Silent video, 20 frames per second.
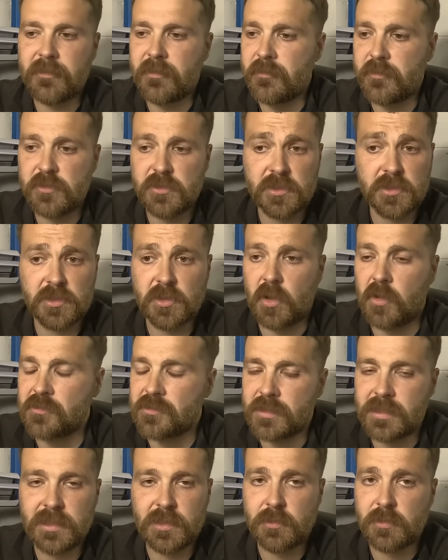if you're just
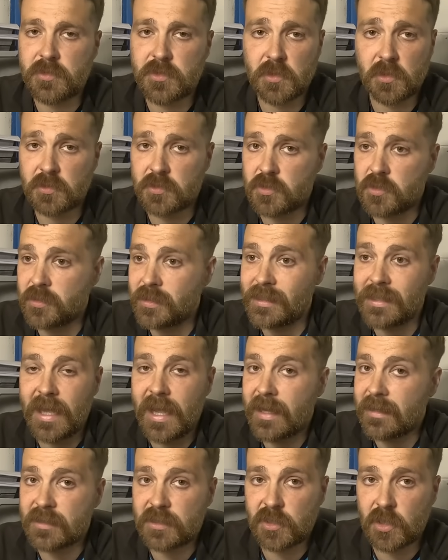constantly doing short journeys,
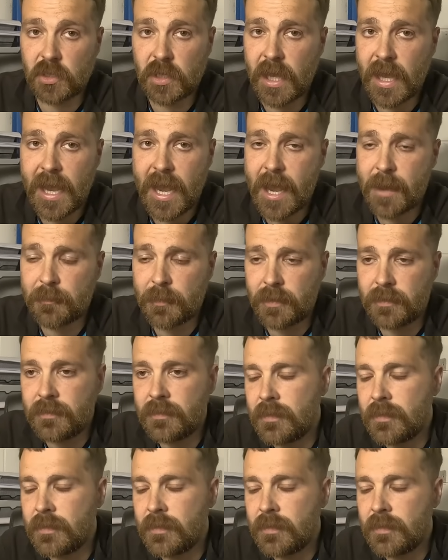it's gonna happen.